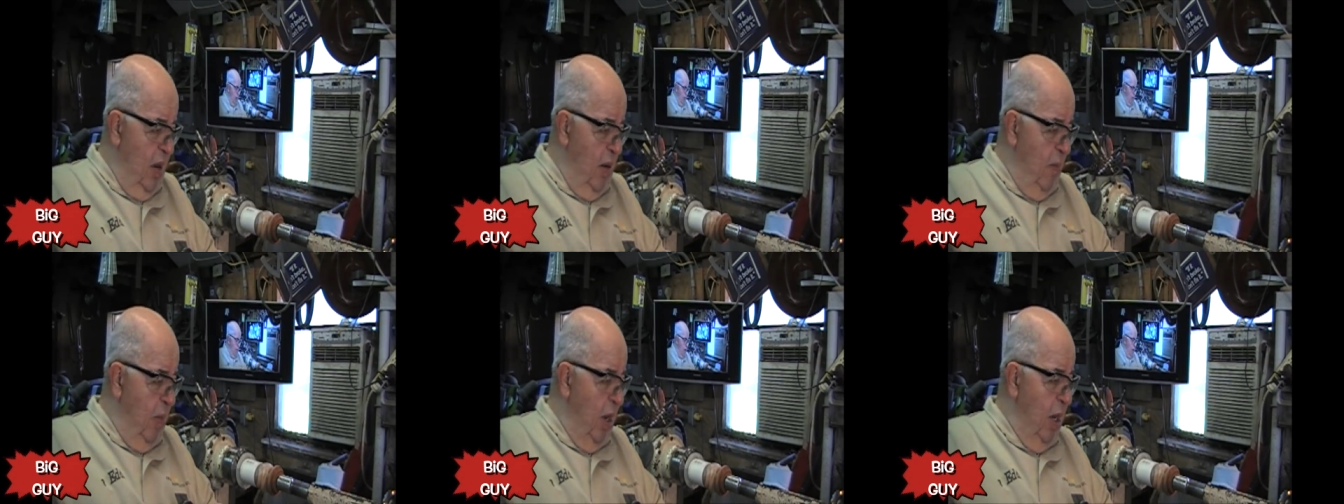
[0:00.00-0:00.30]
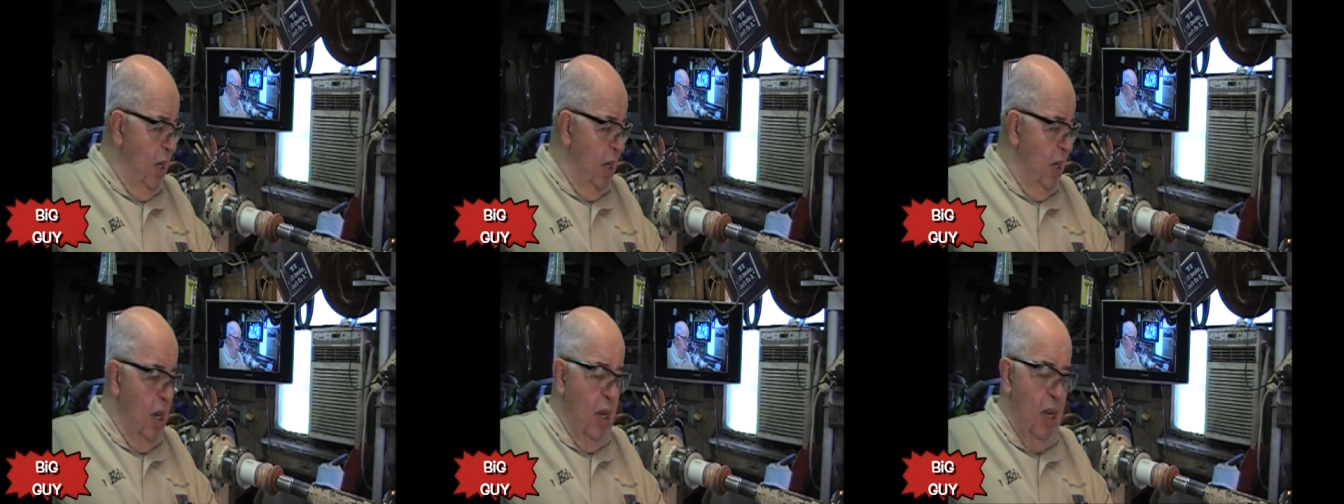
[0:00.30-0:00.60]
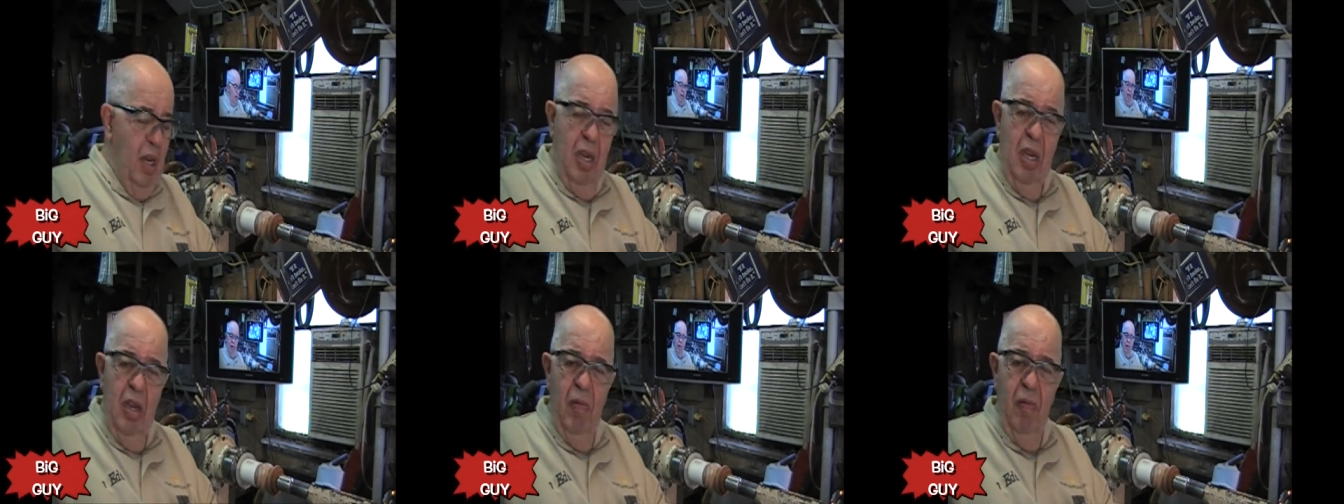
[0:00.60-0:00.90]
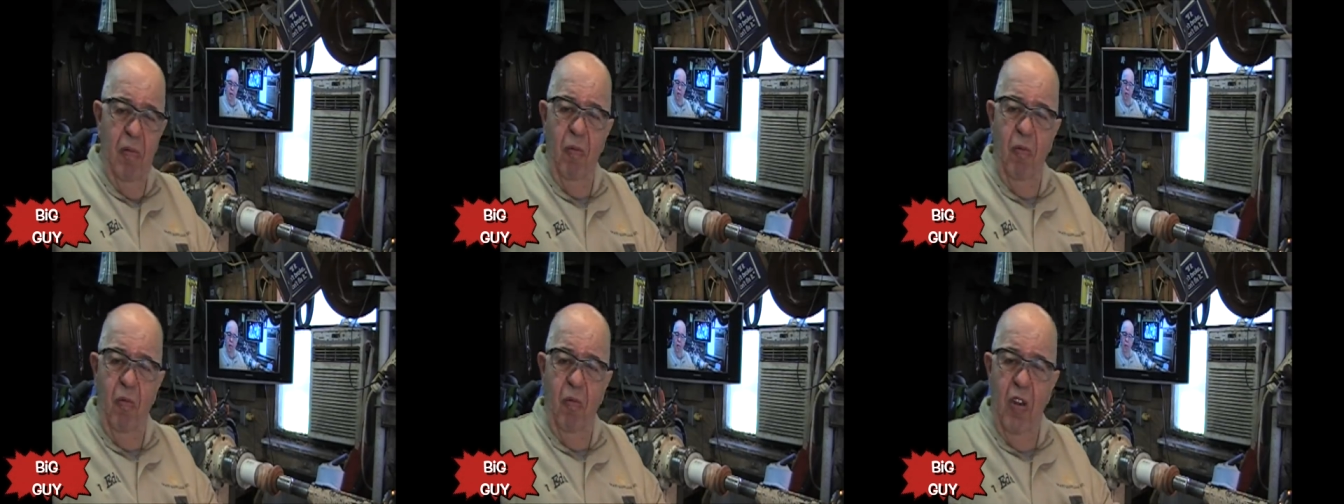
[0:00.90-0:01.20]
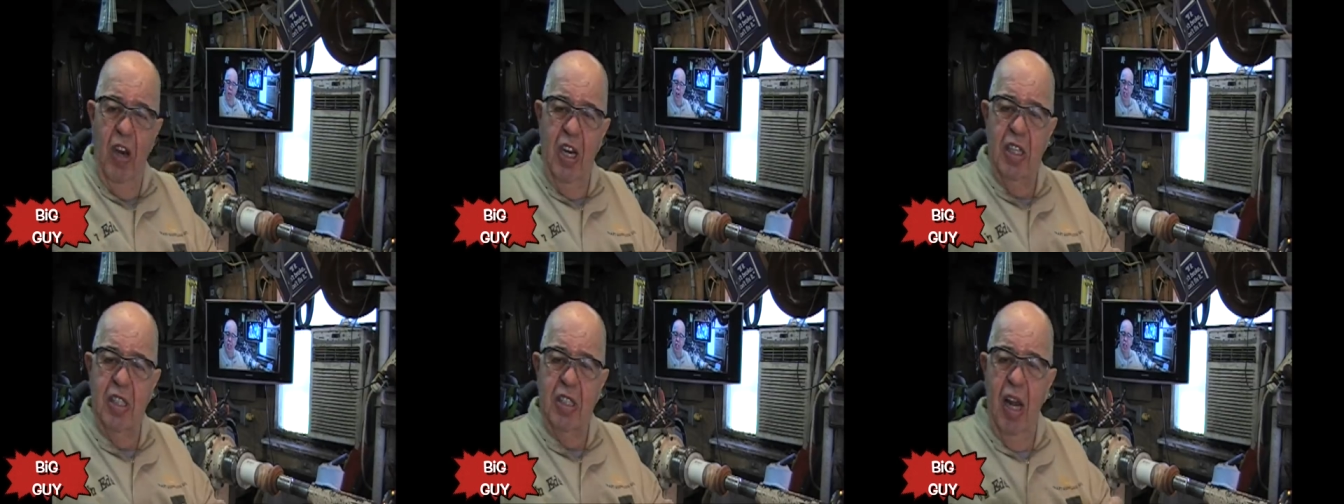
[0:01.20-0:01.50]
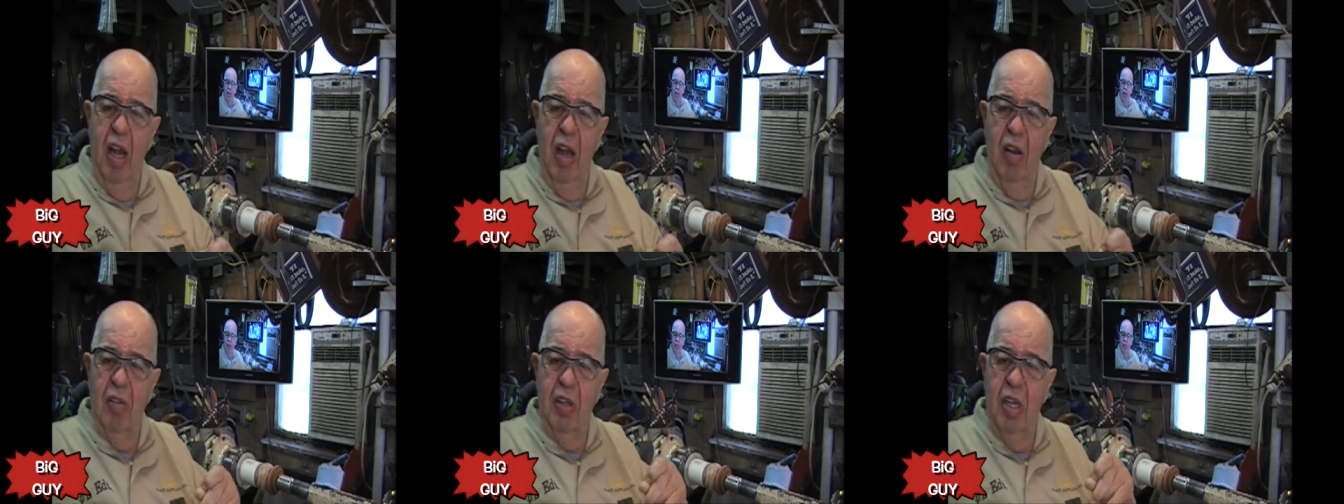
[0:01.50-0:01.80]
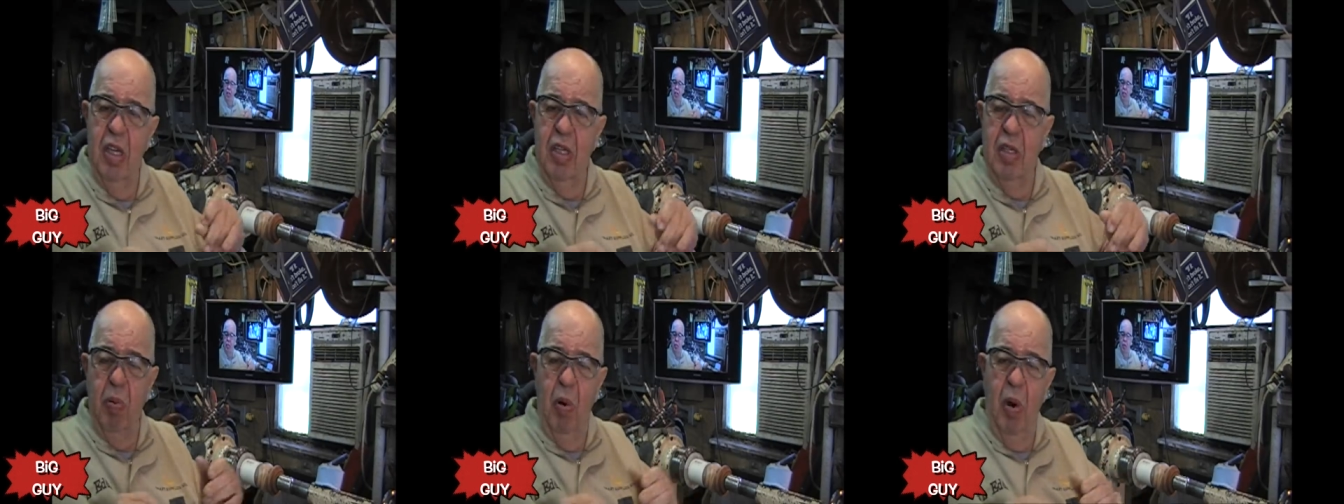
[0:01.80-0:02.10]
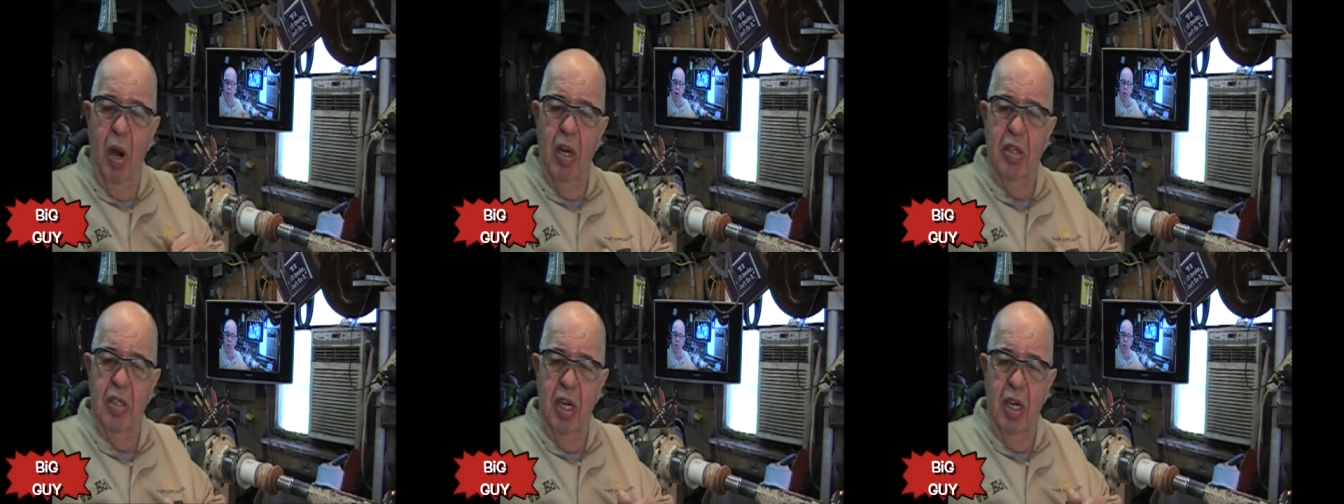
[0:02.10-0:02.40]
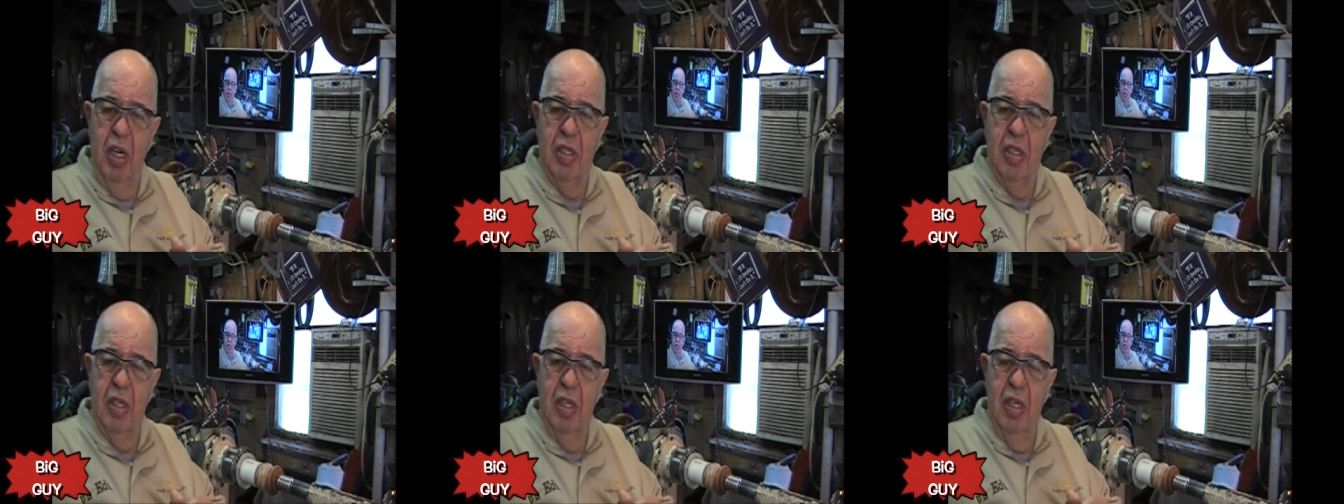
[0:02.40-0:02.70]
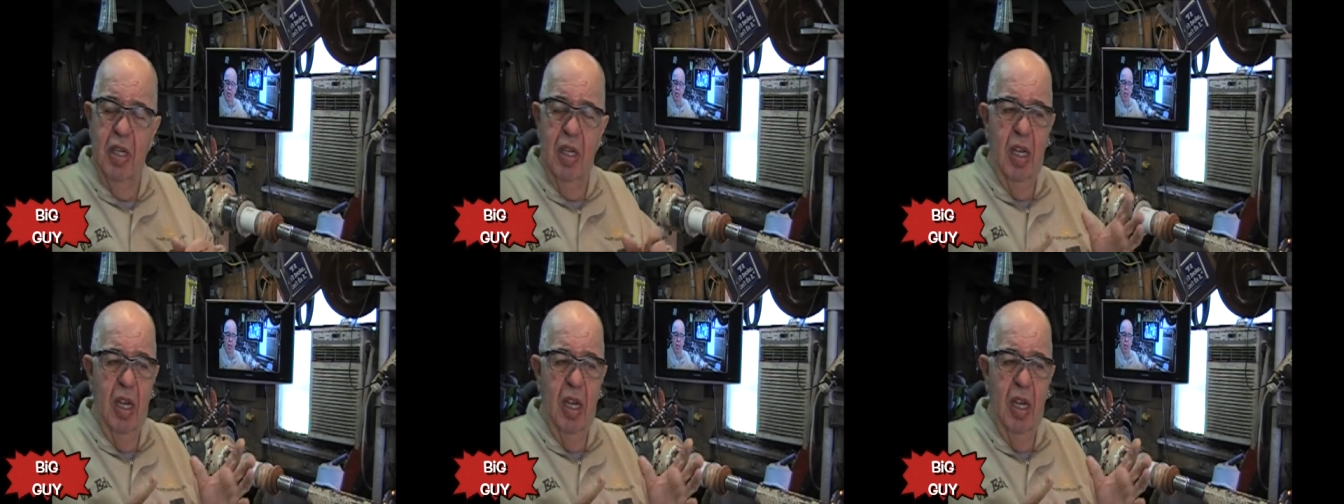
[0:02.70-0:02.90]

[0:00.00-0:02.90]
But you've finished out these projects.